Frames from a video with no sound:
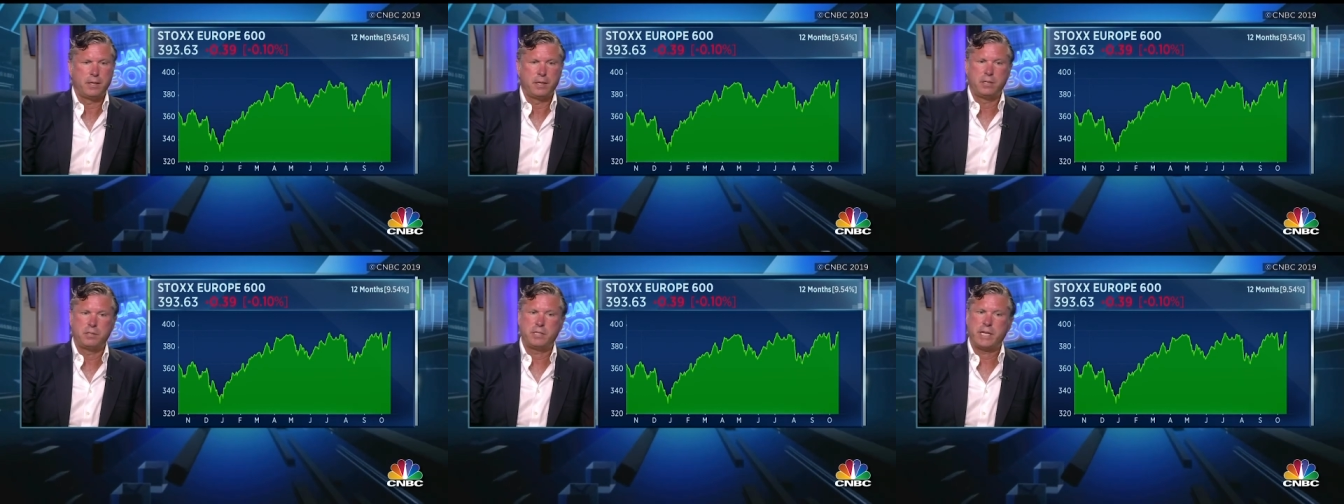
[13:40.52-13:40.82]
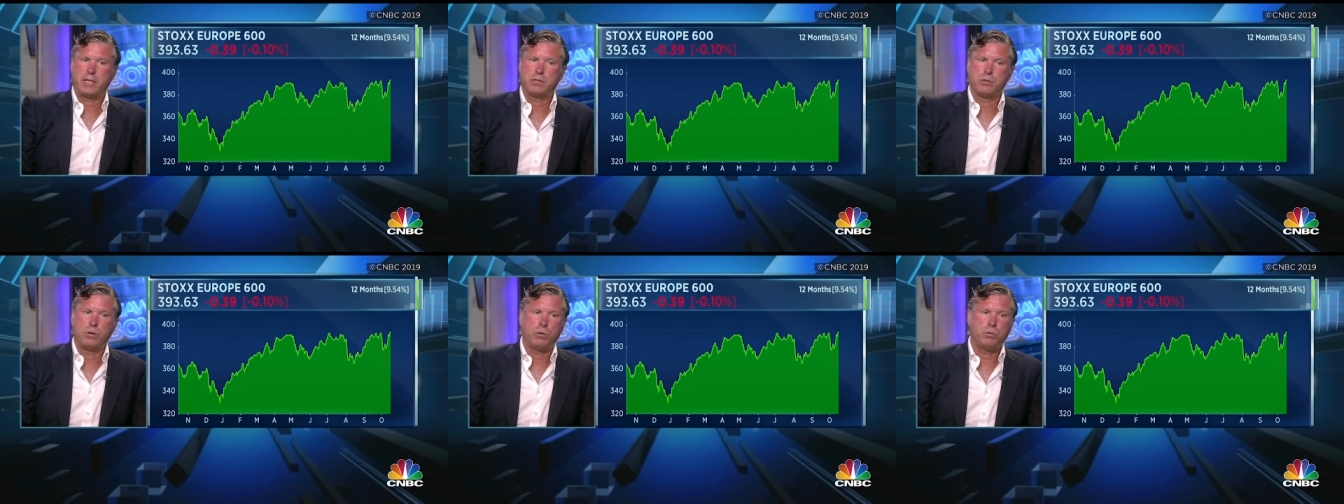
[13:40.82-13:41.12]

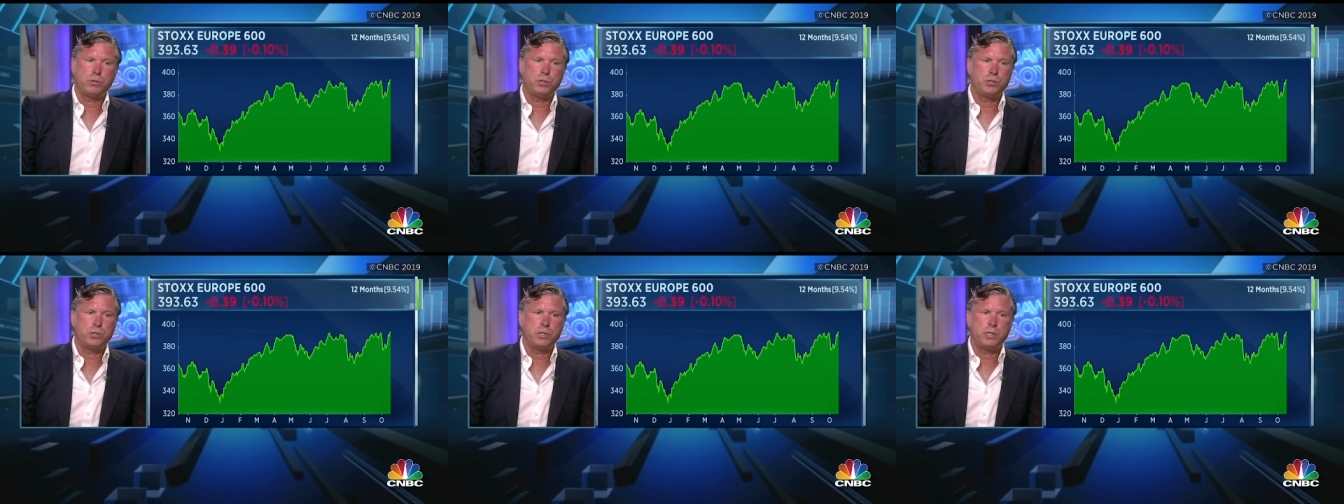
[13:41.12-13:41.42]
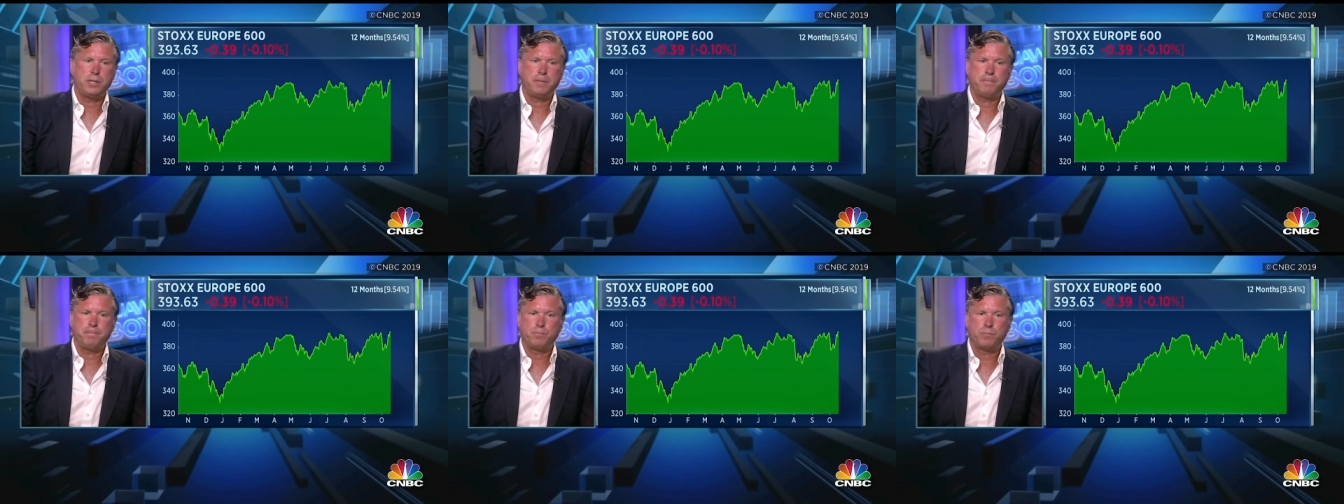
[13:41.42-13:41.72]

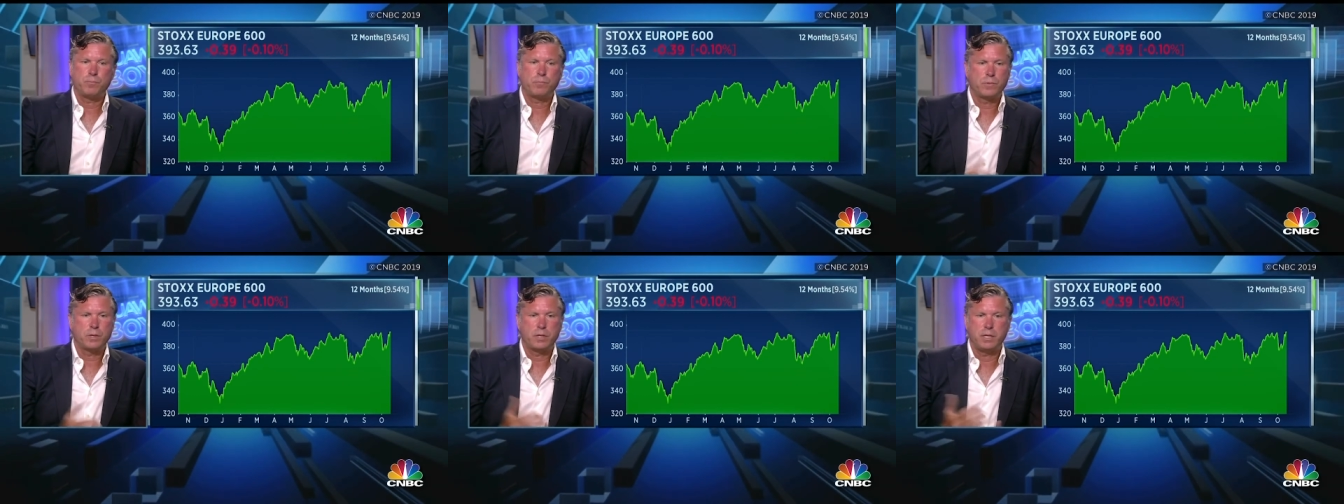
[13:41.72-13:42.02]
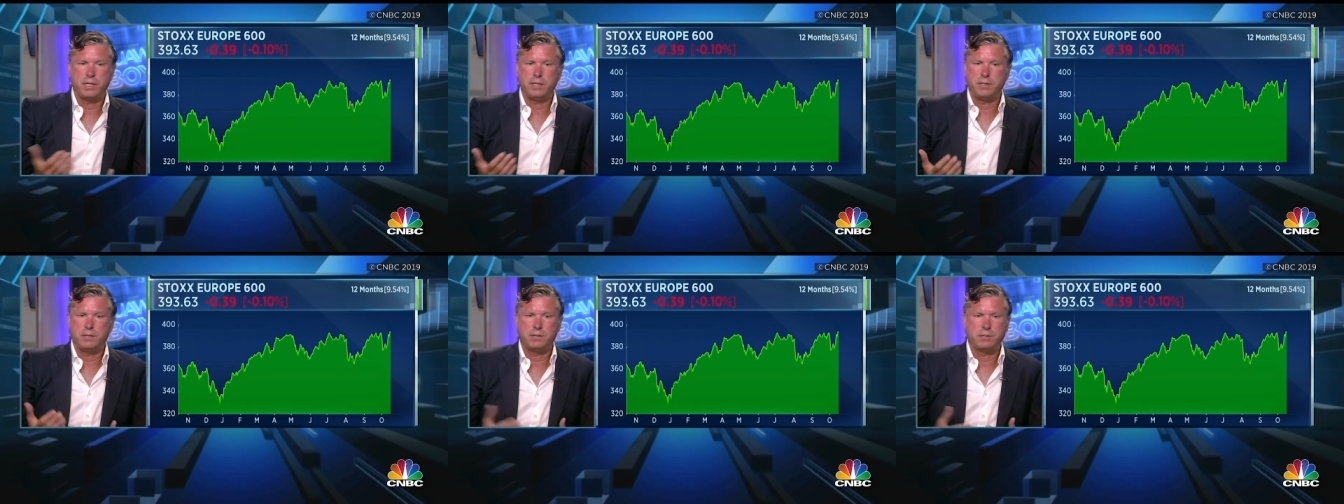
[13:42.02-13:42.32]
technology
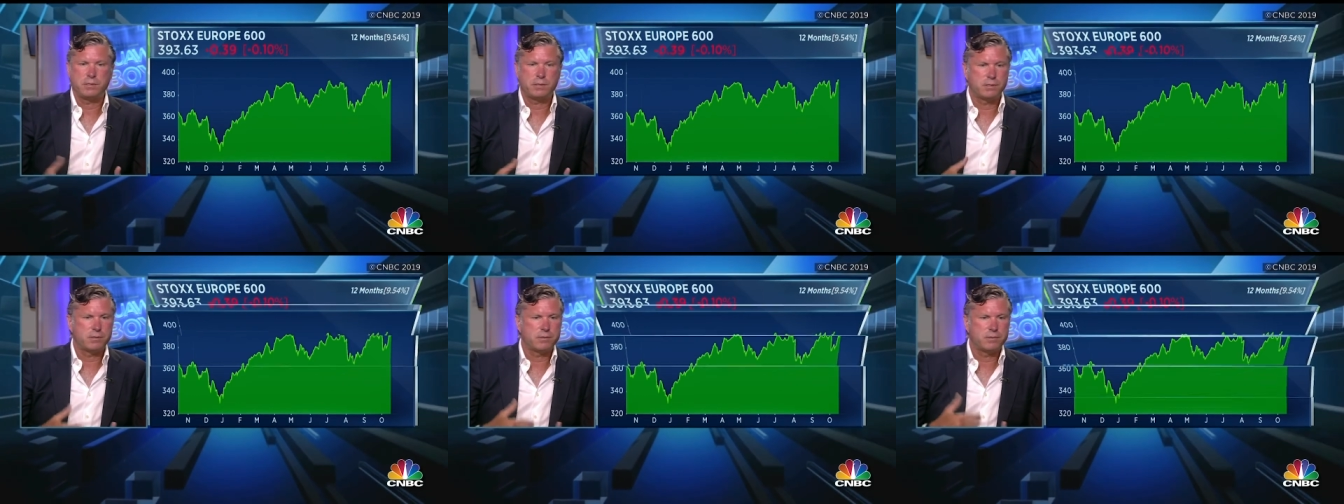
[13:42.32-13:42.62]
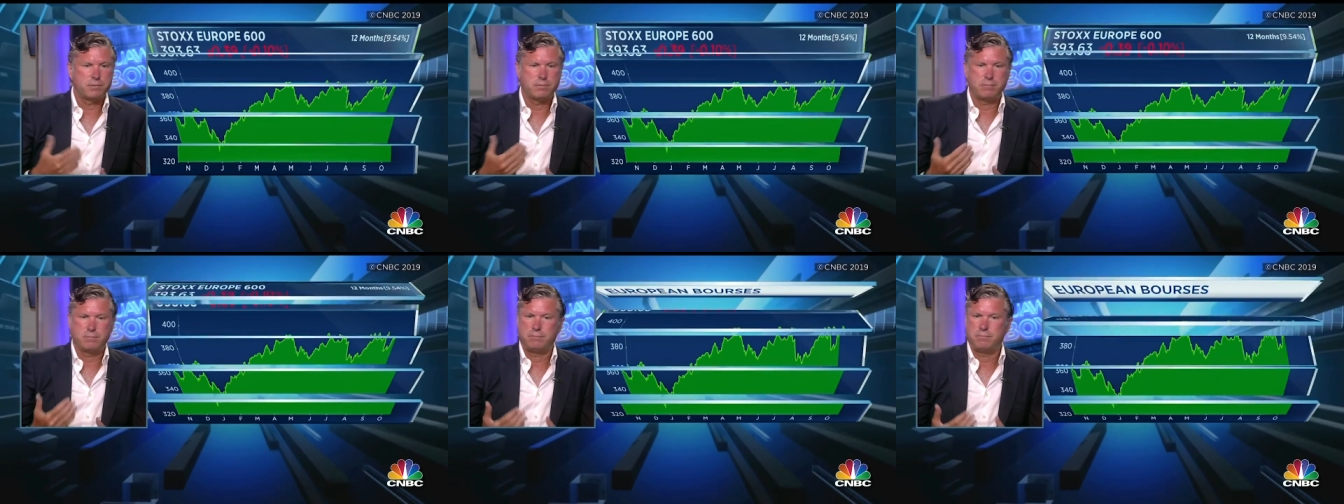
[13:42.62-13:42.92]

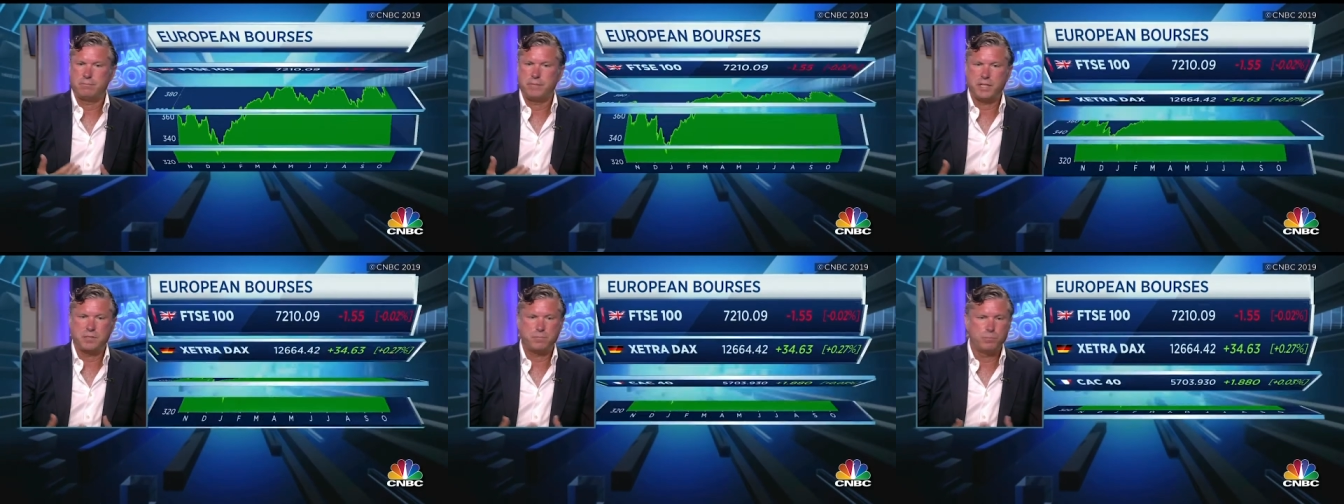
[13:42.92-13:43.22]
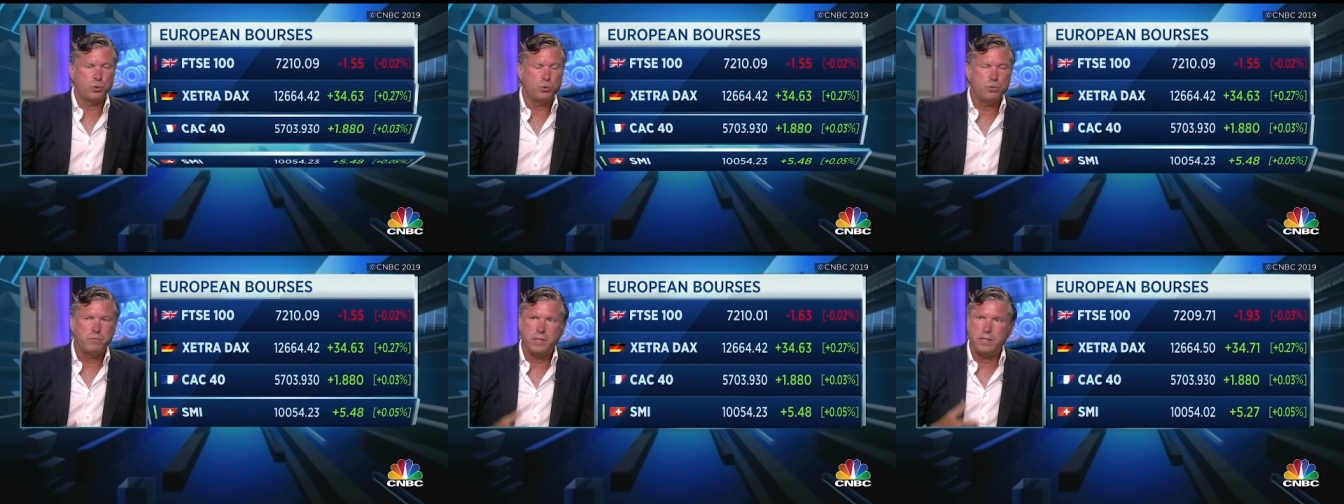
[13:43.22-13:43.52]
it's
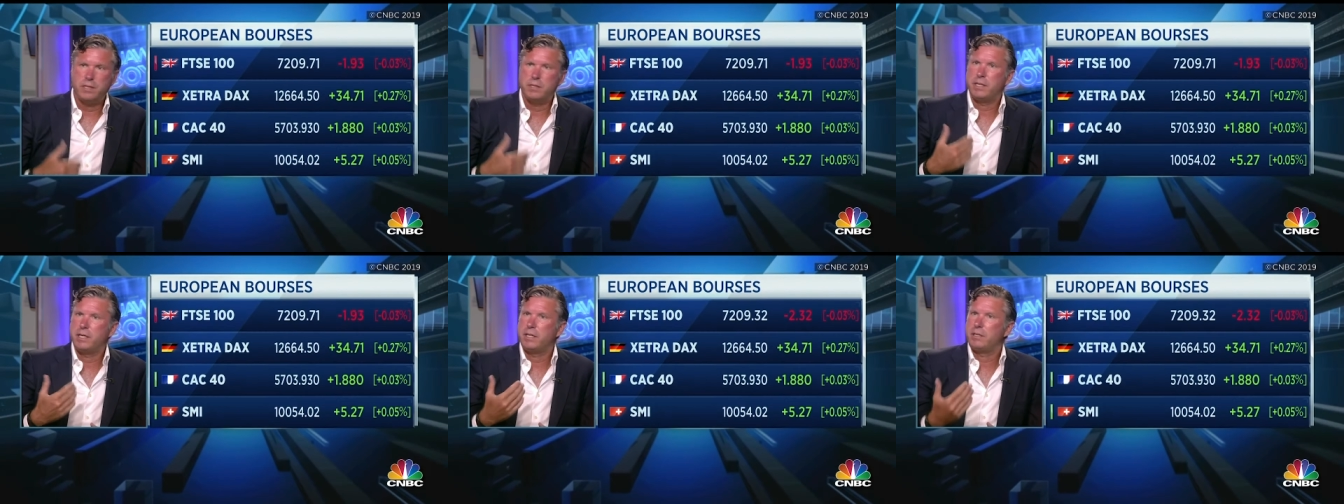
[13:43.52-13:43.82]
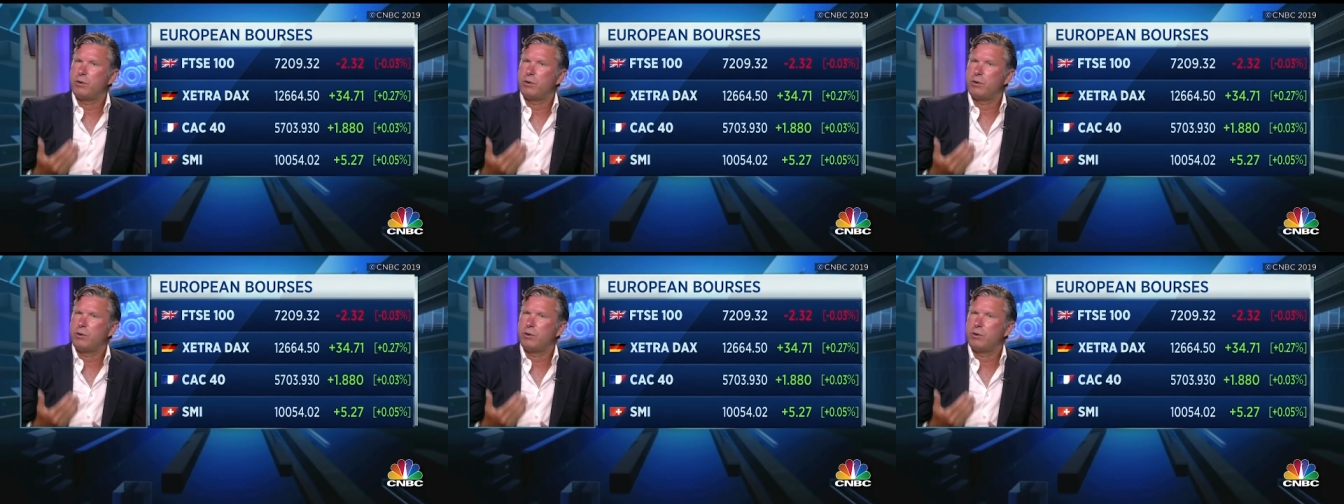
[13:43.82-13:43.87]
moving